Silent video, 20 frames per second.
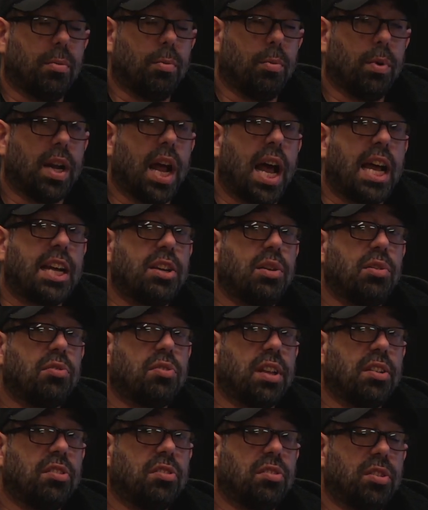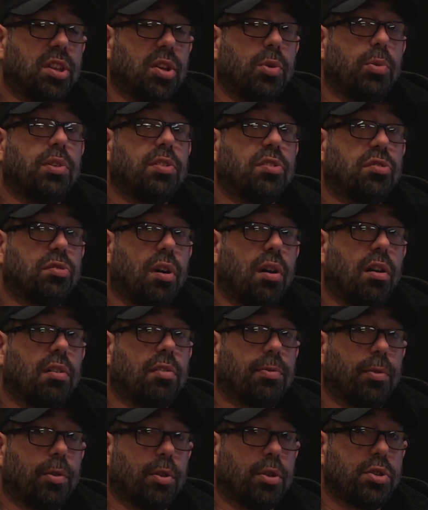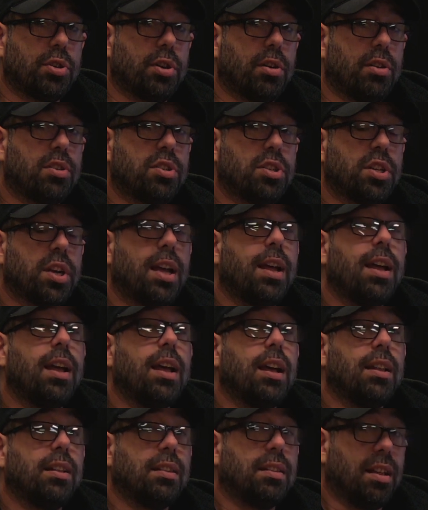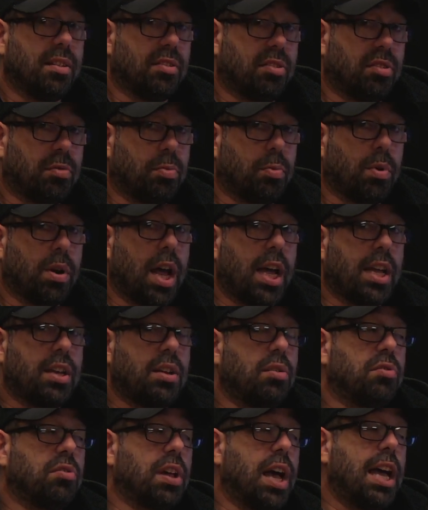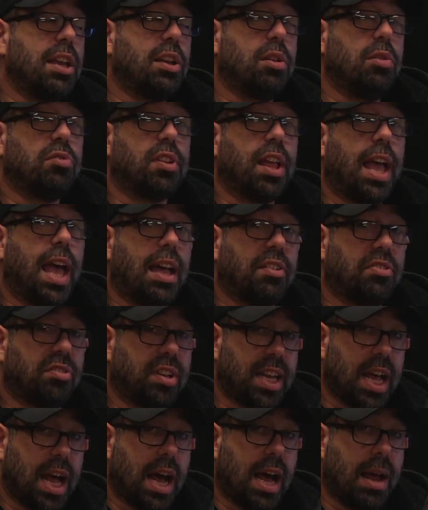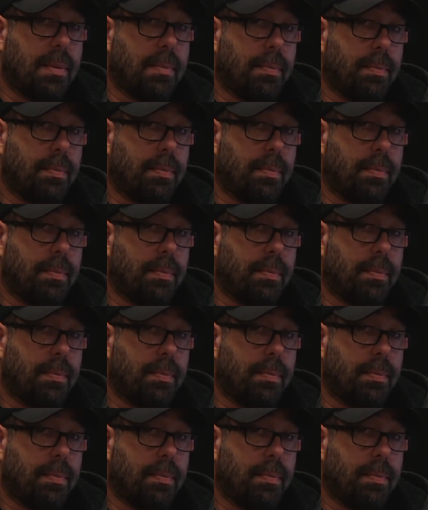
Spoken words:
When I do installs for a church, this is what I use. I use SDI,